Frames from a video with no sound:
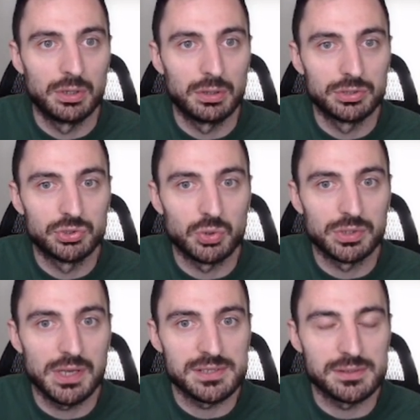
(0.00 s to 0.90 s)
short
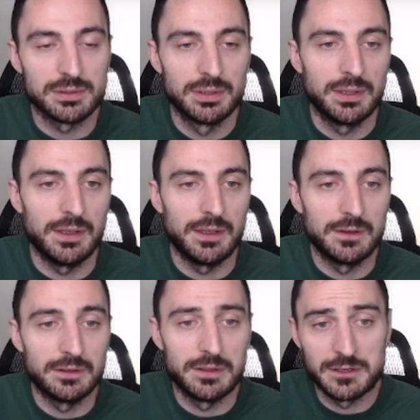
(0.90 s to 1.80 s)
castle,
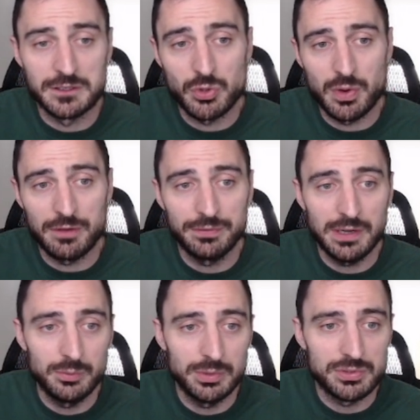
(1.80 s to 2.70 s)
and there is no
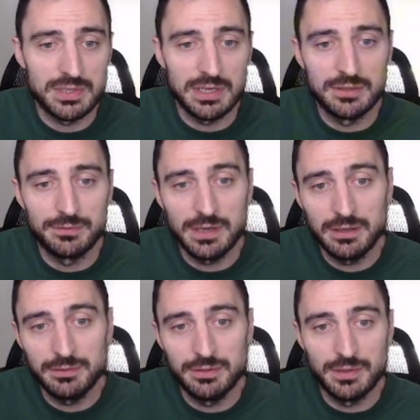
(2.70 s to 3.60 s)
f5 because knight
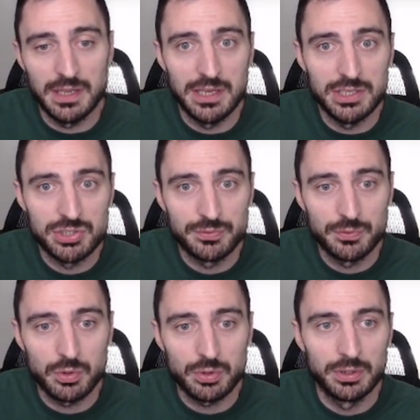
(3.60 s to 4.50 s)
e5. If
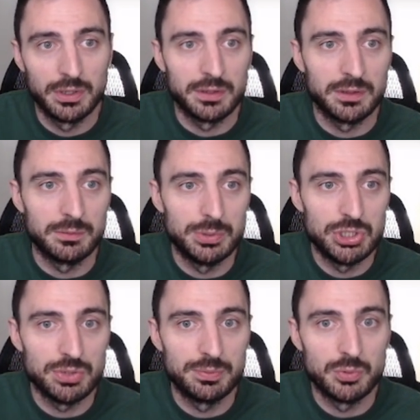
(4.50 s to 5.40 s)
h4, then
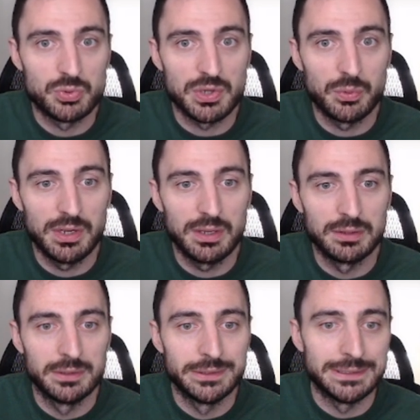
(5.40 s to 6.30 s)
bishop moves away.
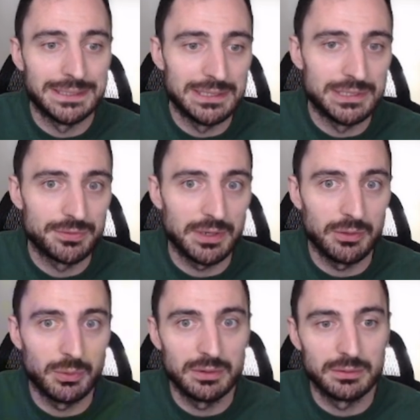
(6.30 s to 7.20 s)
h5,
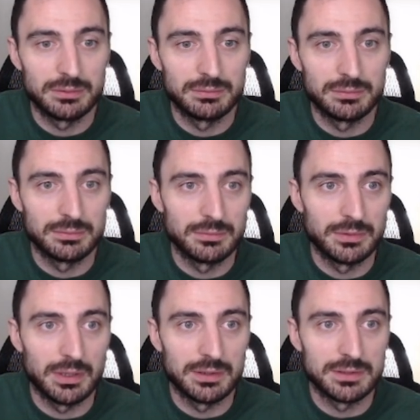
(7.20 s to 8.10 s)
well,
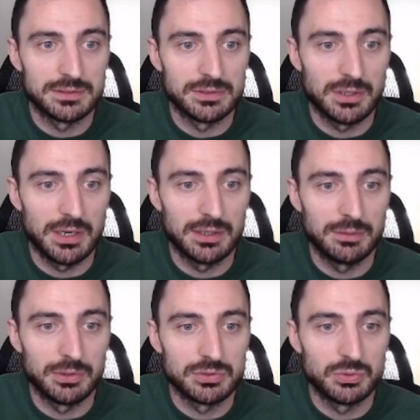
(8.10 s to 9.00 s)
yeah, this is not hanging
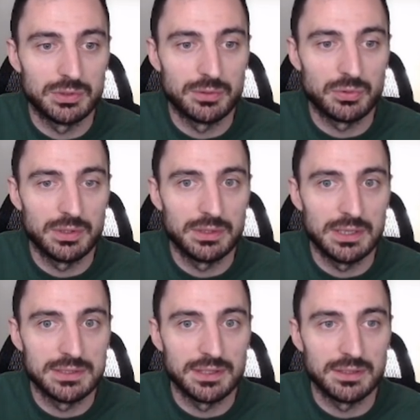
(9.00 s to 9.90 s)
because queen f3 and knight
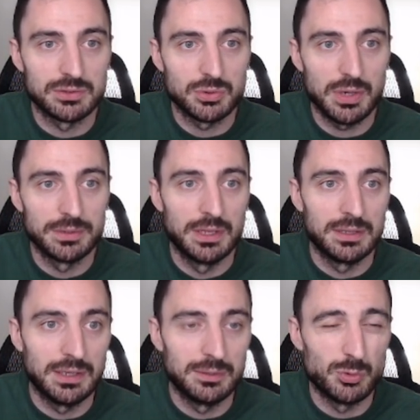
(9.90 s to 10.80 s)
is getting trapped.
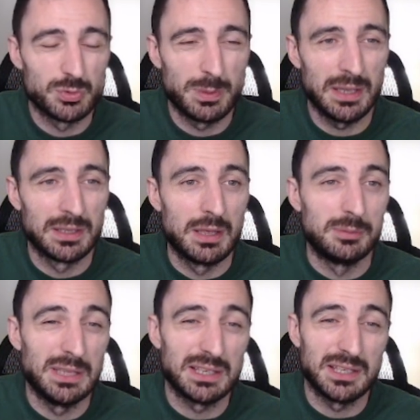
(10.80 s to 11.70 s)
Knight moves back.
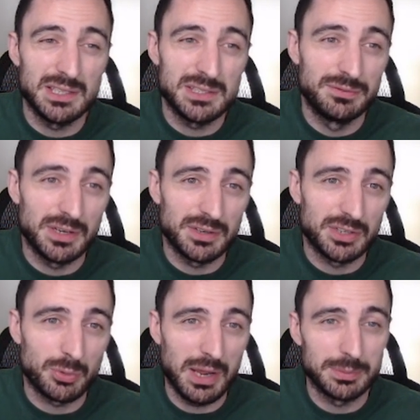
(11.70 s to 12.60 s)
Black is very
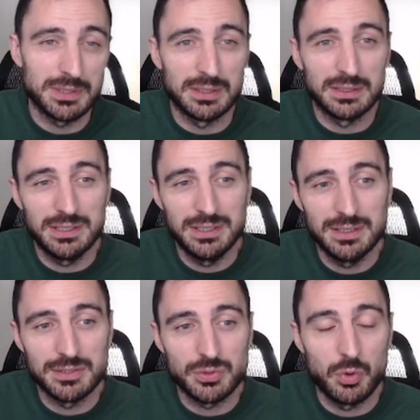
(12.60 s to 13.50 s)
cramped and king
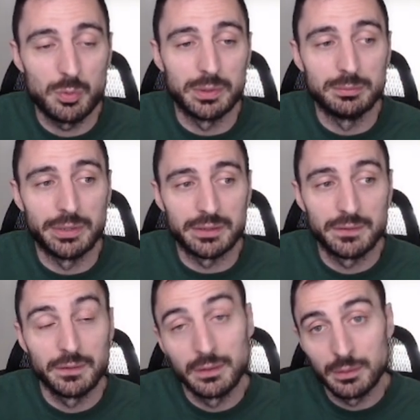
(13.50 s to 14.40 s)
is open, but
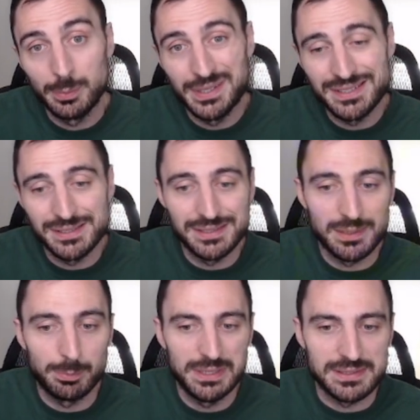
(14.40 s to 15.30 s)
piece is a
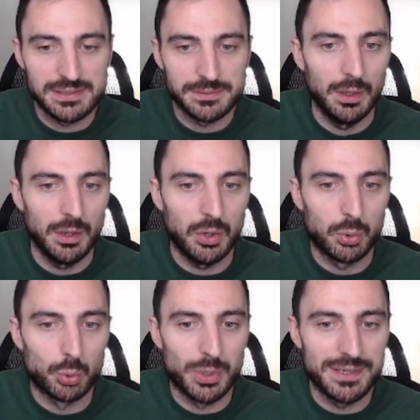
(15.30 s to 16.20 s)
piece. All
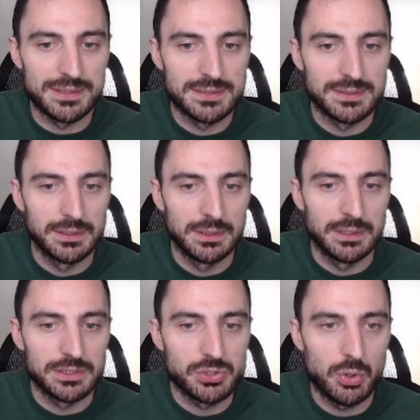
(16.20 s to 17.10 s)
right,
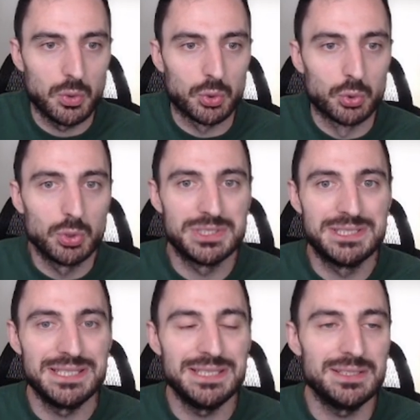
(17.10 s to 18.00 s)
so rook
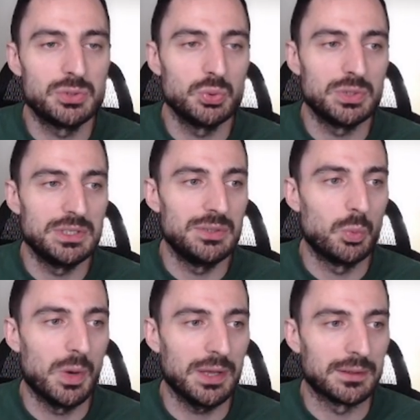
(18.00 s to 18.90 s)
d to
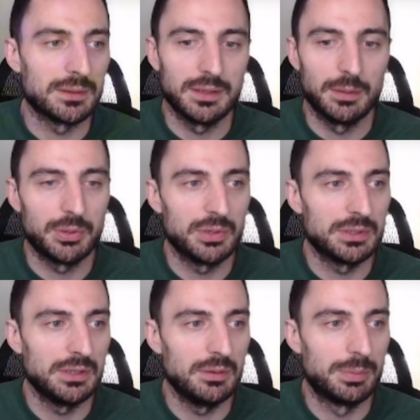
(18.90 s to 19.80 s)
e1.
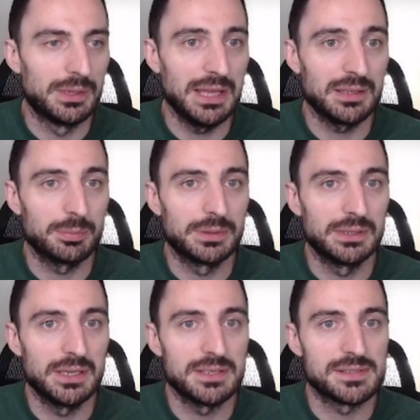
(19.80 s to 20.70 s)
Apparently black
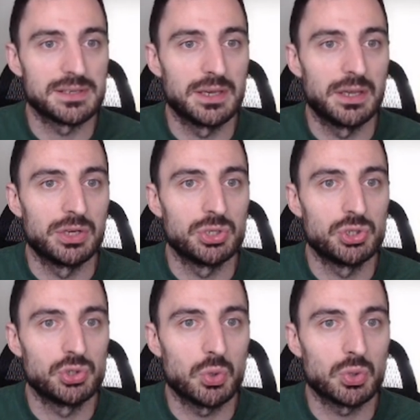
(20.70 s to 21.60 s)
plays
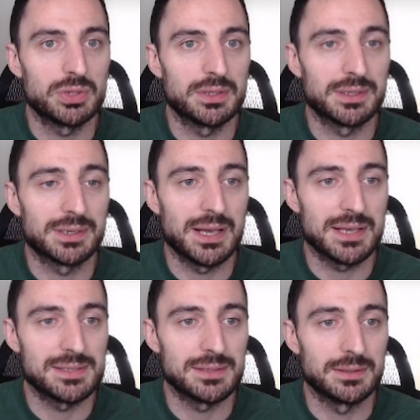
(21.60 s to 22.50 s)
short
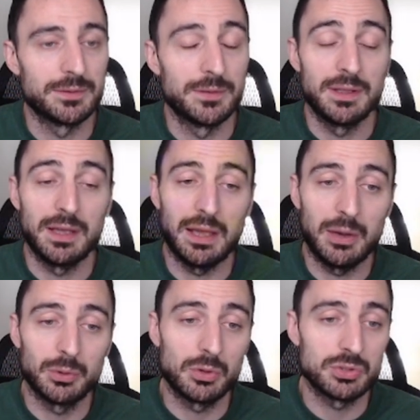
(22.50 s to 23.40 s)
castle. I
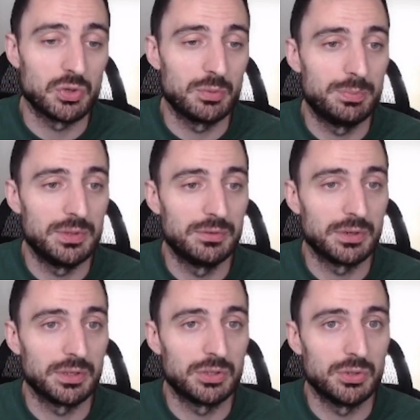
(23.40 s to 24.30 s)
would also be very
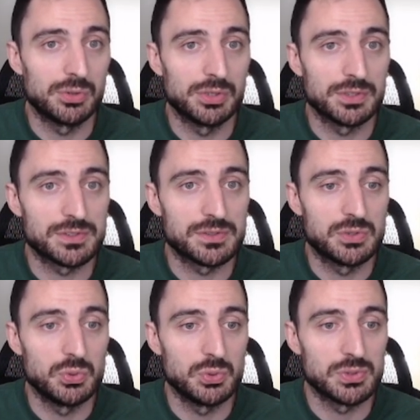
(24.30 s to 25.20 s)
curious
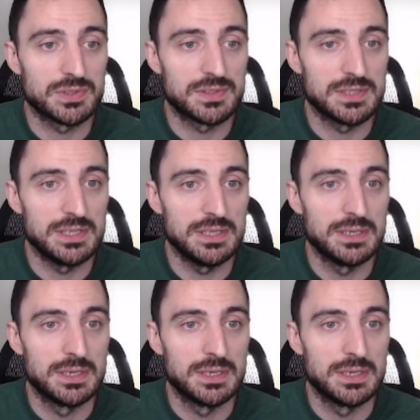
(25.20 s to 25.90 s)
to see